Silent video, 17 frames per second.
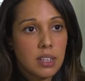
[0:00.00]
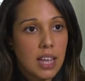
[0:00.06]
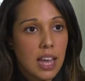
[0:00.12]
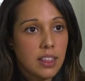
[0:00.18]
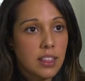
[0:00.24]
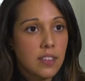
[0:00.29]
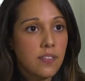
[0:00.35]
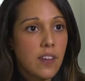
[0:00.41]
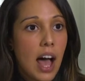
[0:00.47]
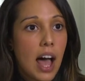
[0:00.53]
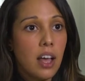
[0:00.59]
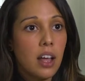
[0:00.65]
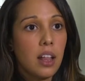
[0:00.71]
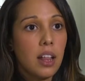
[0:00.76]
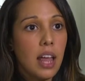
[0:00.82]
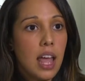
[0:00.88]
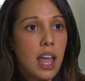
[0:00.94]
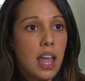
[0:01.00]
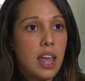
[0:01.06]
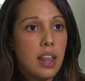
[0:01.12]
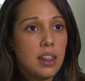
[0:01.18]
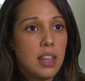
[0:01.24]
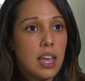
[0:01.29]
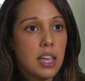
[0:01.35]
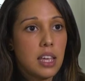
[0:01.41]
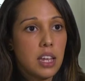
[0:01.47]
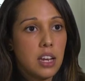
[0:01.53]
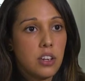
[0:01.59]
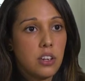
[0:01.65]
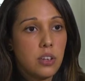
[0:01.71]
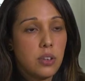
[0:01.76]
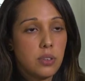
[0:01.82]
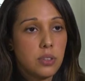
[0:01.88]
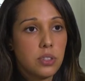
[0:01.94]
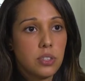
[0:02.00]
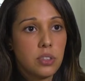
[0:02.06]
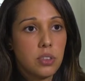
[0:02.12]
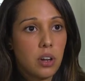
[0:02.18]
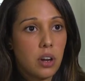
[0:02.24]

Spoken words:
get the file, and they can use